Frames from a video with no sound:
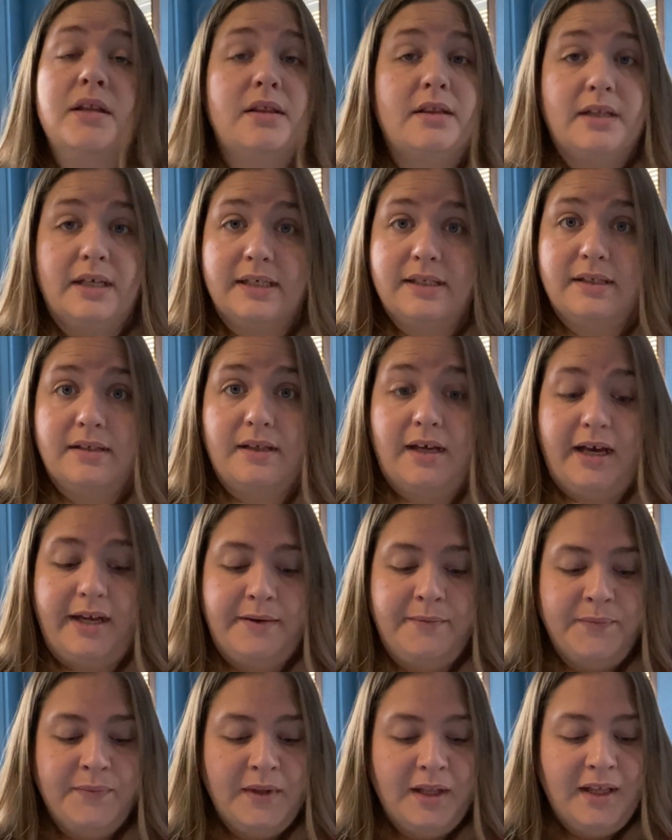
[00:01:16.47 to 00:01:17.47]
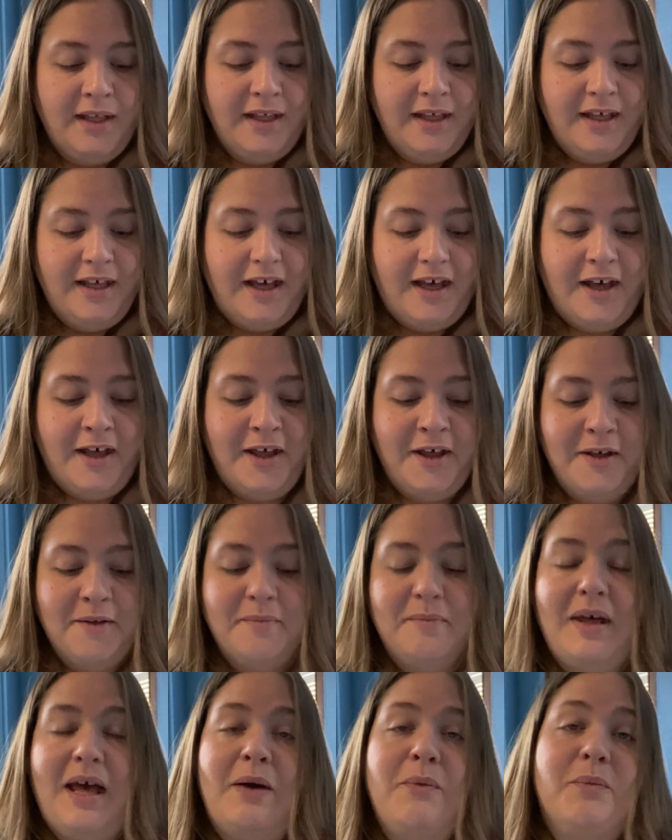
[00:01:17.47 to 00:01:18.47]
That's a lot.
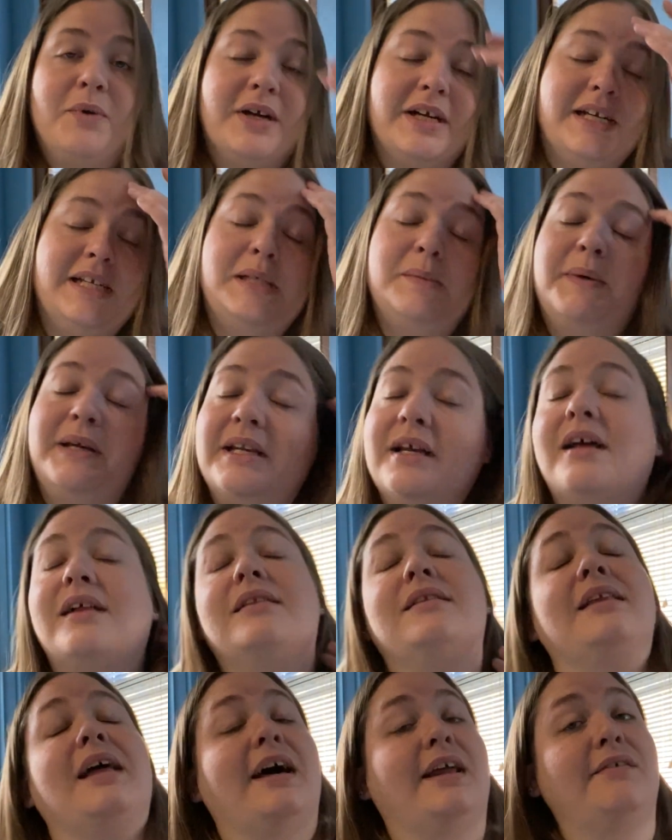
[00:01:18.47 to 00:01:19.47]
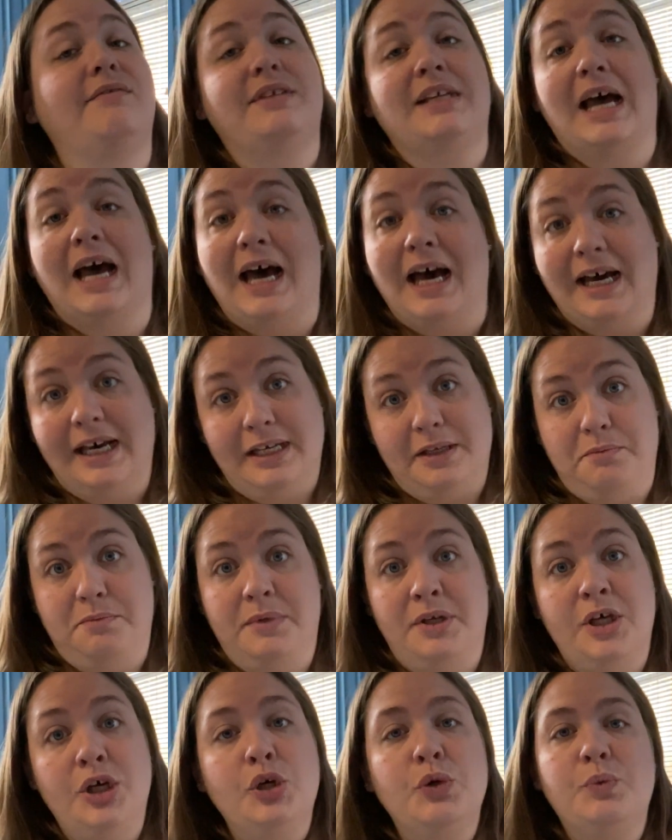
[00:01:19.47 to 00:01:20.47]
And we're going to spend a lot of time
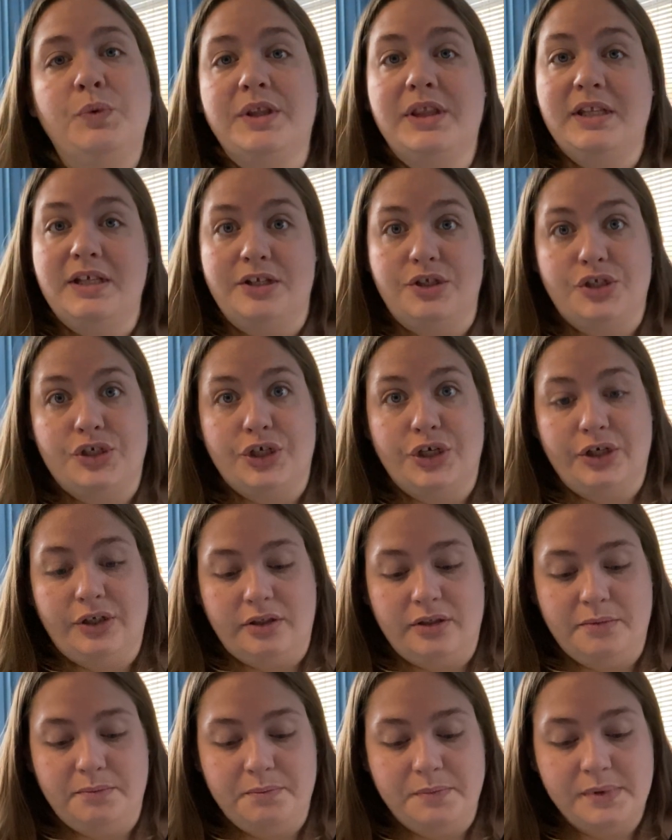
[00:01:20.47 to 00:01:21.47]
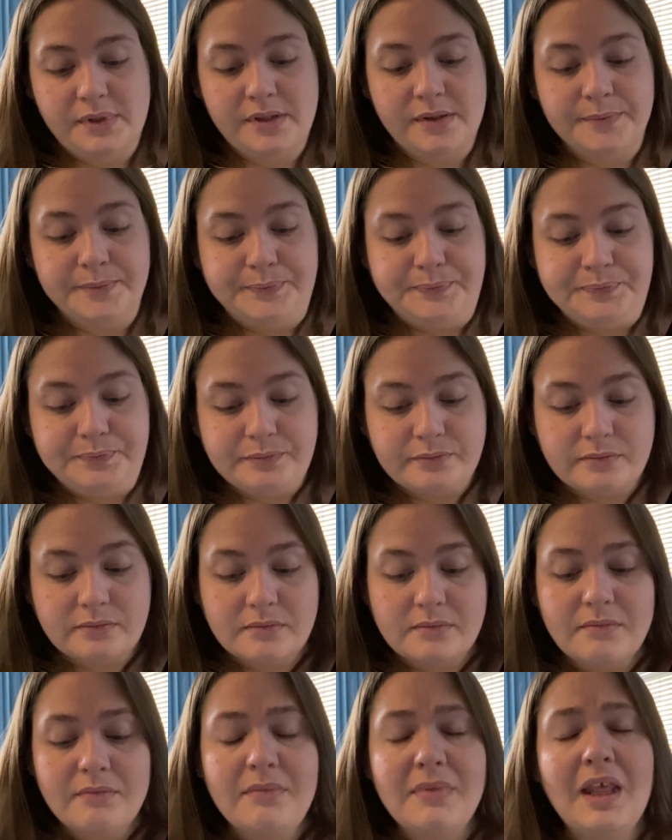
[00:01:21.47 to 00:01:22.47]
with these terms.
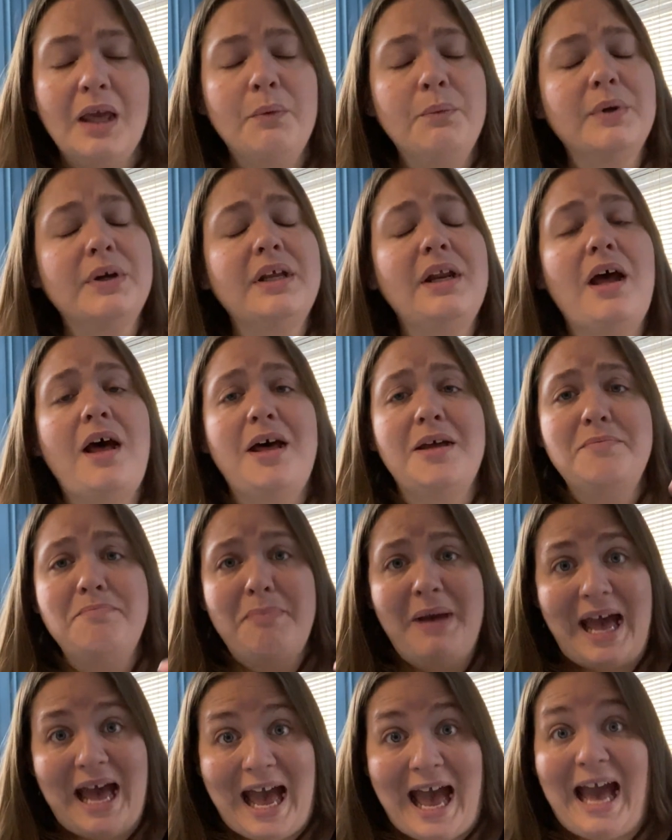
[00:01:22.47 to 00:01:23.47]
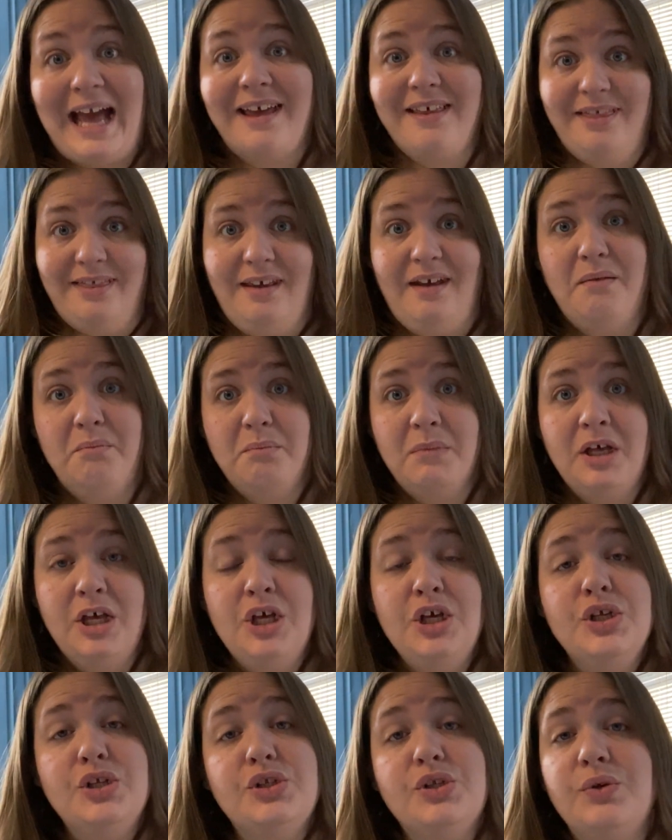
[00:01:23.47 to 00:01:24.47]
And we're going to unpack them
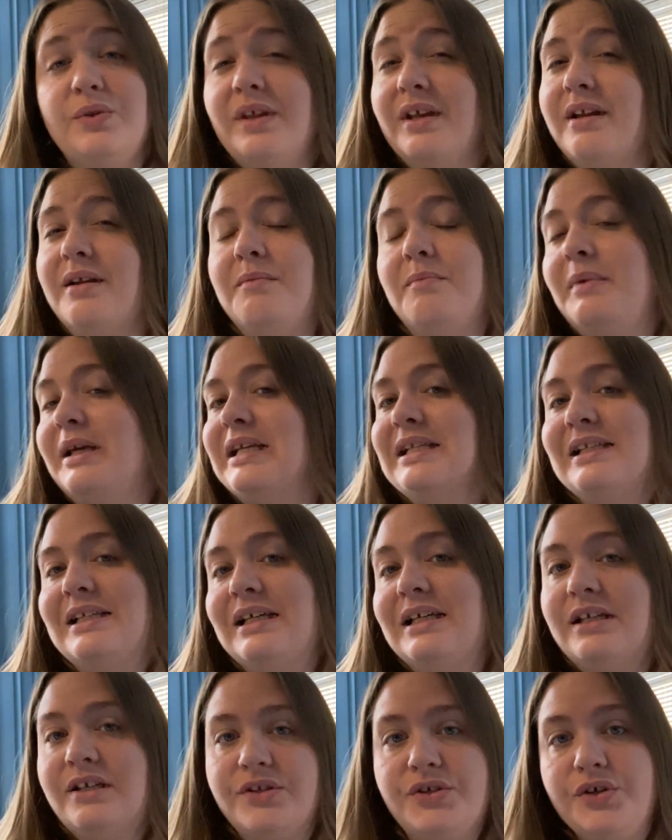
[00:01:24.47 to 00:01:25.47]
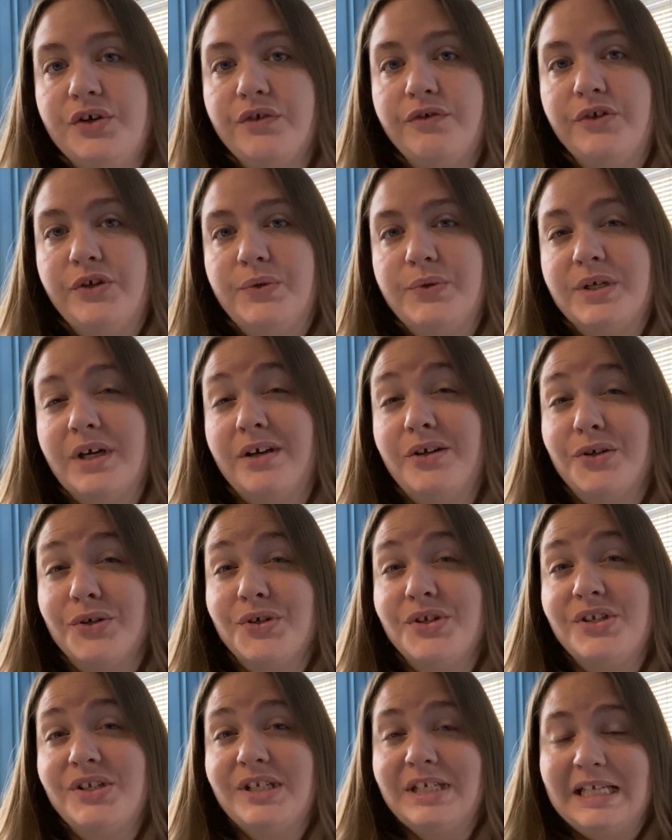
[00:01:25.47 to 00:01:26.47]
so that it makes it easier for you to
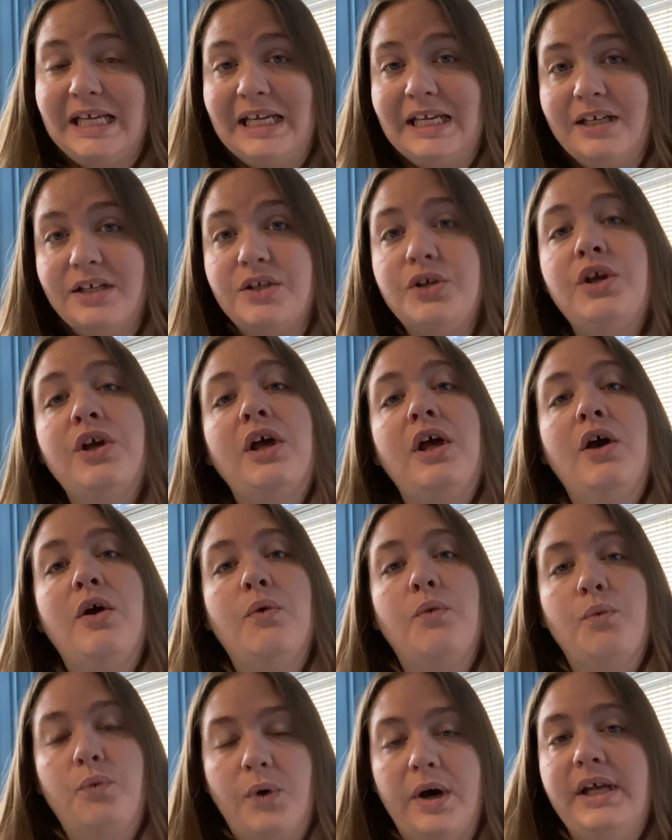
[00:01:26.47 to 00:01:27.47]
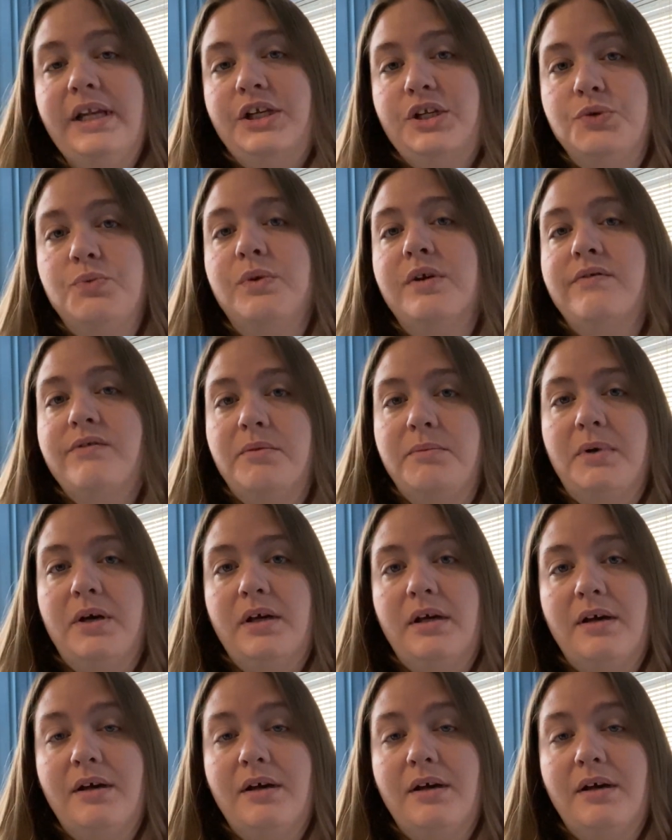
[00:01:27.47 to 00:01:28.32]
understand what each one of them